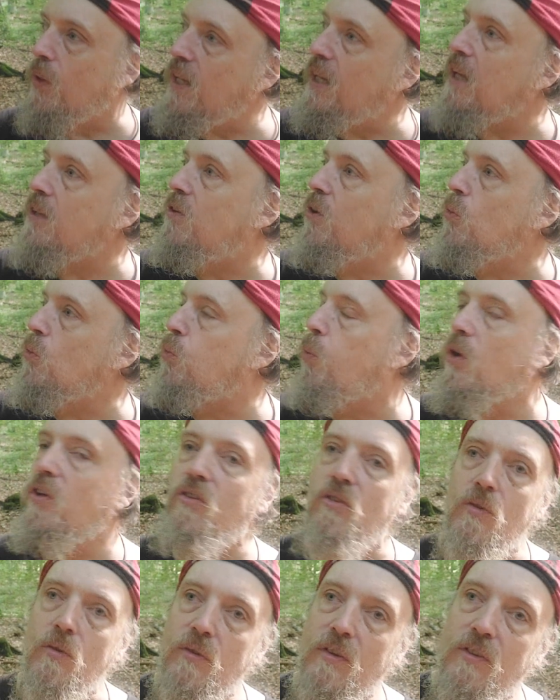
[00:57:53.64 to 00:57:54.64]
I don't
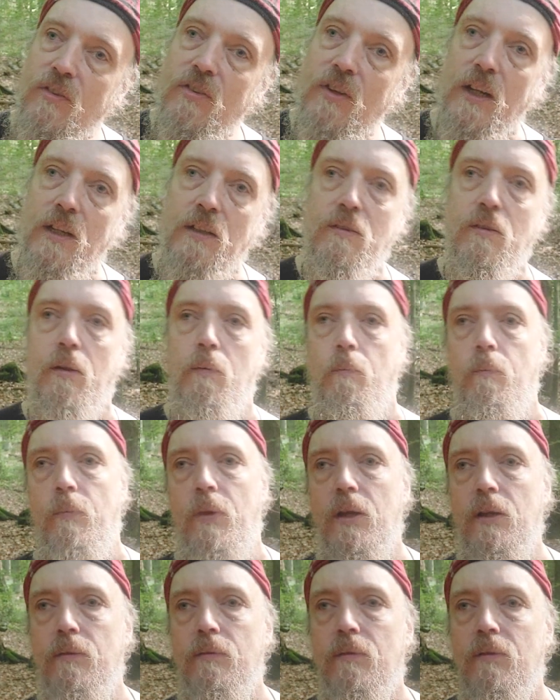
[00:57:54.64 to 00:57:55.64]
want to insult them,
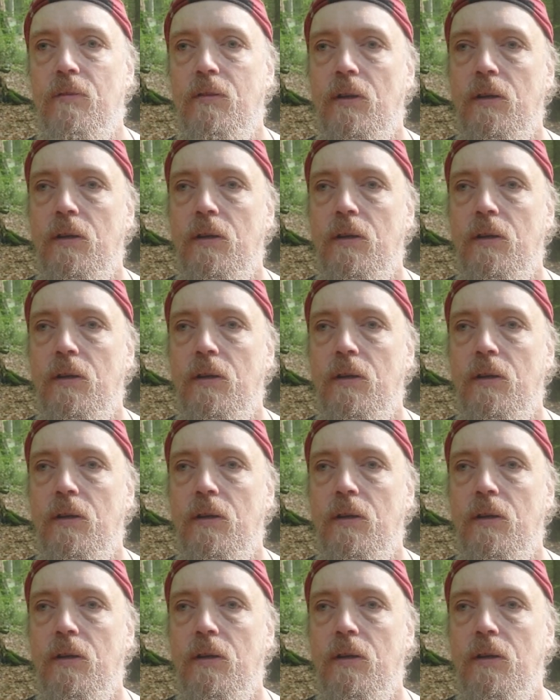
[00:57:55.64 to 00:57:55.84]
and